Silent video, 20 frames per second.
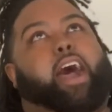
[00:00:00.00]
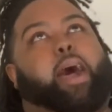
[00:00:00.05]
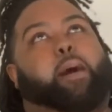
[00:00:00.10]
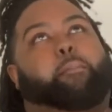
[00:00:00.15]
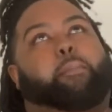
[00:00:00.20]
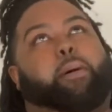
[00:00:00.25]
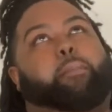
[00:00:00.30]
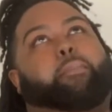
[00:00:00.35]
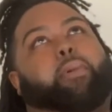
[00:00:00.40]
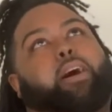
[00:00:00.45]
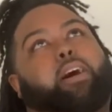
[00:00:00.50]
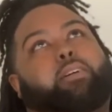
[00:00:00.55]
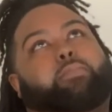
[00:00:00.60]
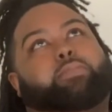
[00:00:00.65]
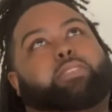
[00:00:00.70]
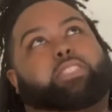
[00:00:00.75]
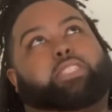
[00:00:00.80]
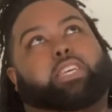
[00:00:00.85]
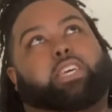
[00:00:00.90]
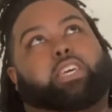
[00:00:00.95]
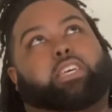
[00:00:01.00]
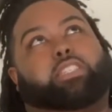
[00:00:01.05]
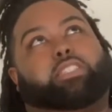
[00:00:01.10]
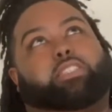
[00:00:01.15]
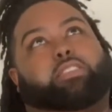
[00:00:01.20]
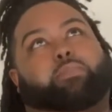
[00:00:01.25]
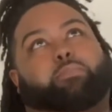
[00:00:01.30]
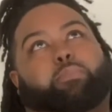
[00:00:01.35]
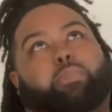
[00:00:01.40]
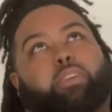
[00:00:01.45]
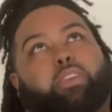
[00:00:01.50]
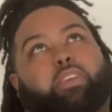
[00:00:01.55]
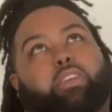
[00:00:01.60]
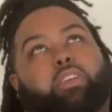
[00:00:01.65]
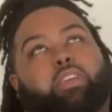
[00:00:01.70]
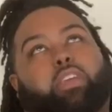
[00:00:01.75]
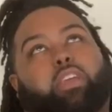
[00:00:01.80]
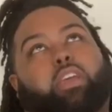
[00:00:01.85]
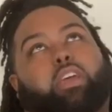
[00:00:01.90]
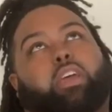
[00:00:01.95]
My mom said to me,